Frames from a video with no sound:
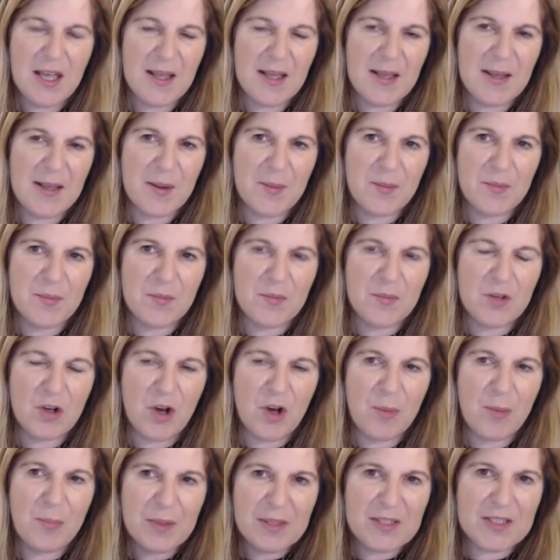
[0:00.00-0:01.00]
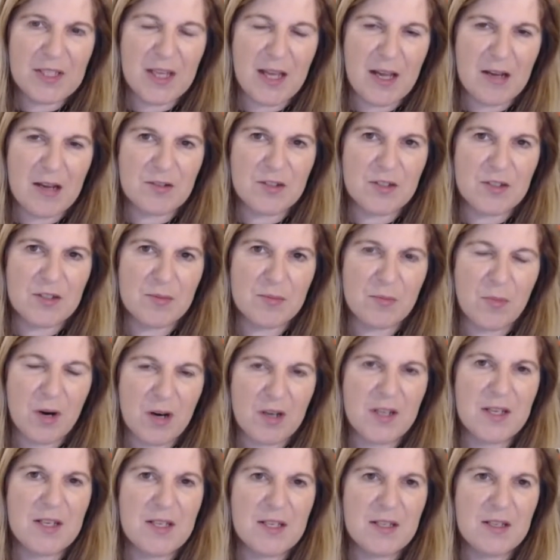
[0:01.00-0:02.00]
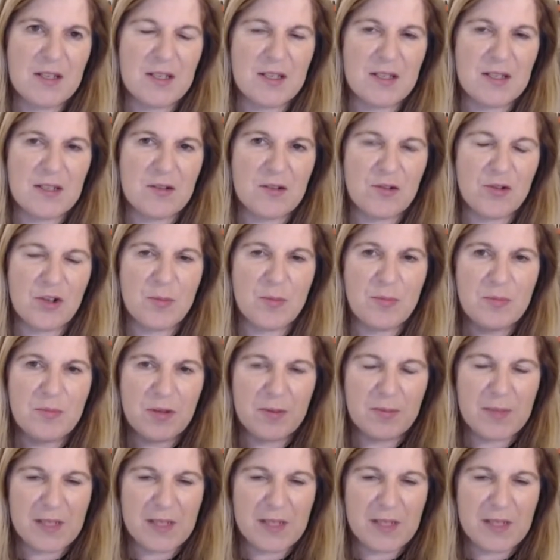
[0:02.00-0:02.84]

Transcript: um, you know, I built out marketing in Europe,